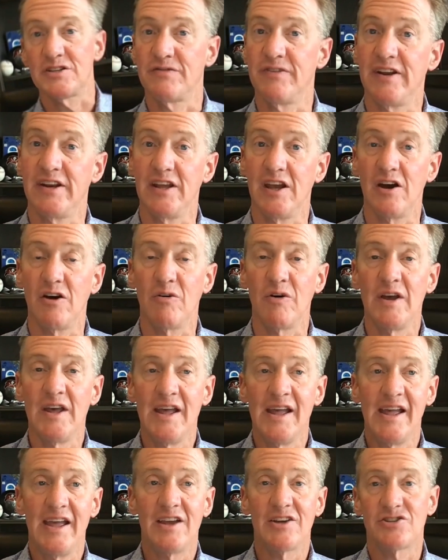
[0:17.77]
of this video
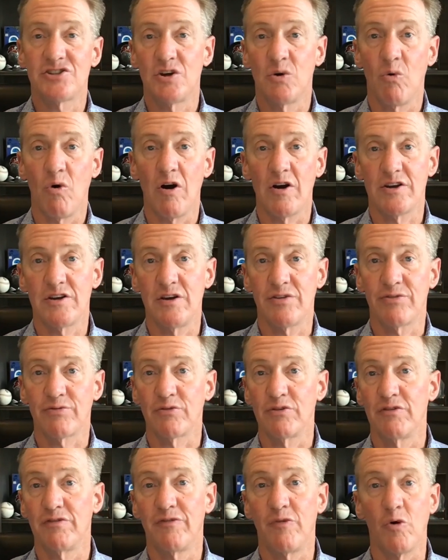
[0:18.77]
is to walk you
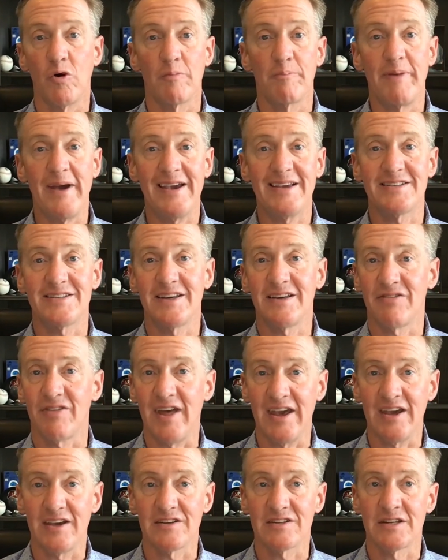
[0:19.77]
through 4 basic
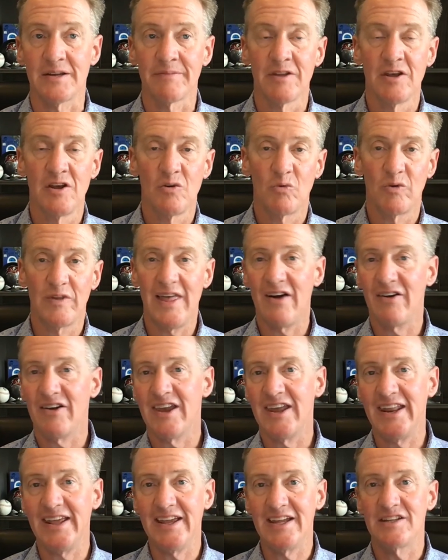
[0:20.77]
things
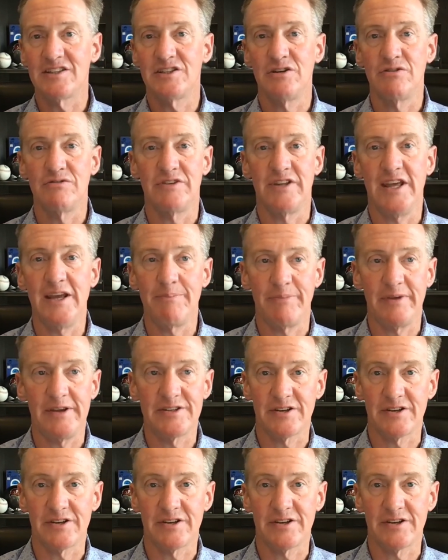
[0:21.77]
without getting in too deep.